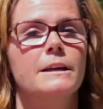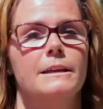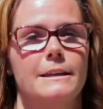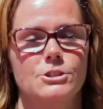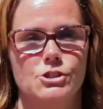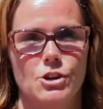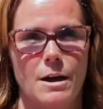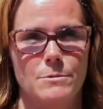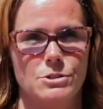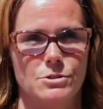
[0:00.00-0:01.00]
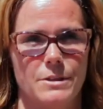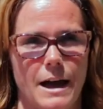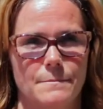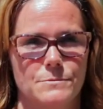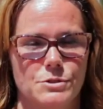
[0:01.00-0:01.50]
each time you do
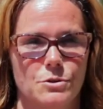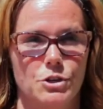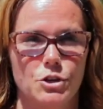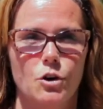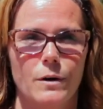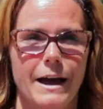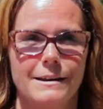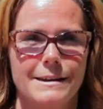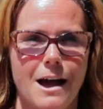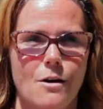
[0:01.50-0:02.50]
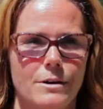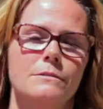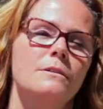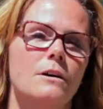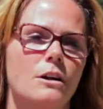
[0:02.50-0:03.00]
that. So you go ahead now
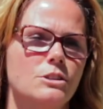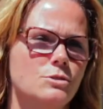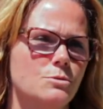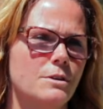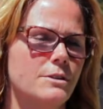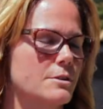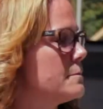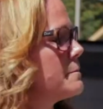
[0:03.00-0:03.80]
and I'll do it with you.